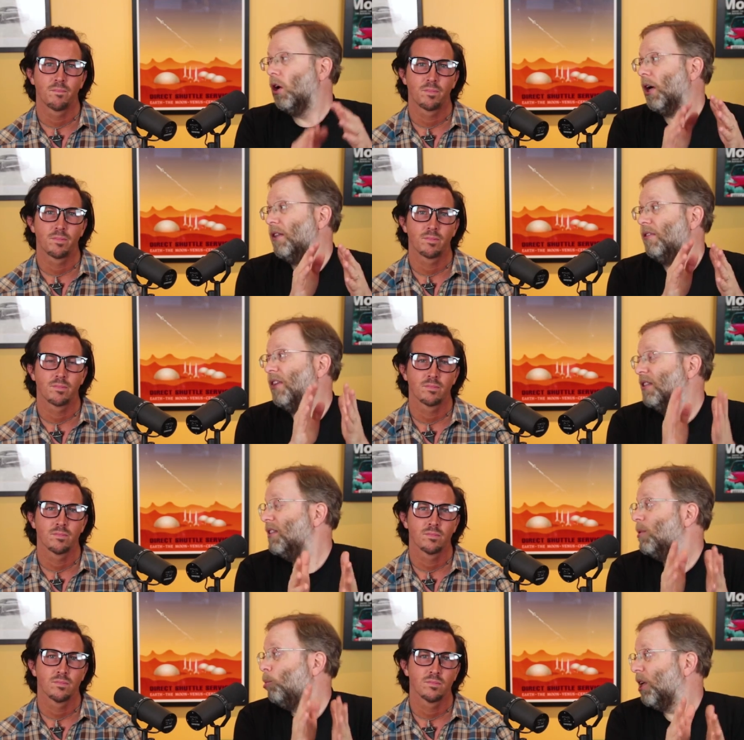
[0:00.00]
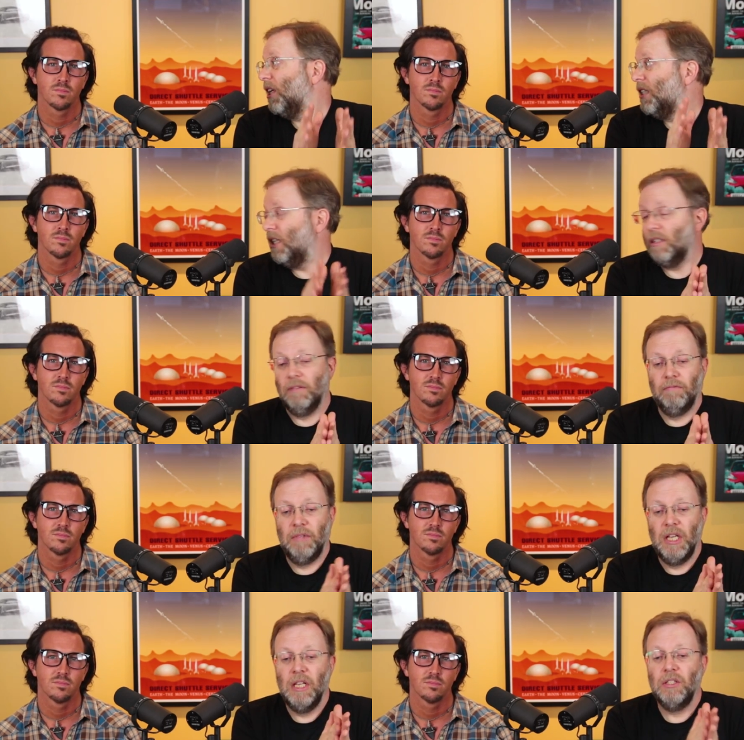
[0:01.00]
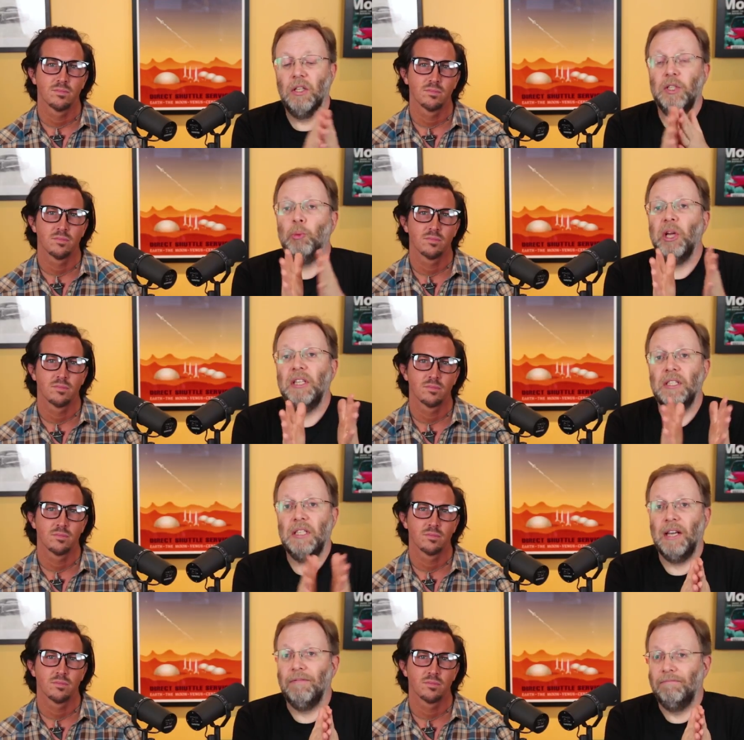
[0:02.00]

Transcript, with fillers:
Speaker 1: All right, this is a big deal. So let's break this down.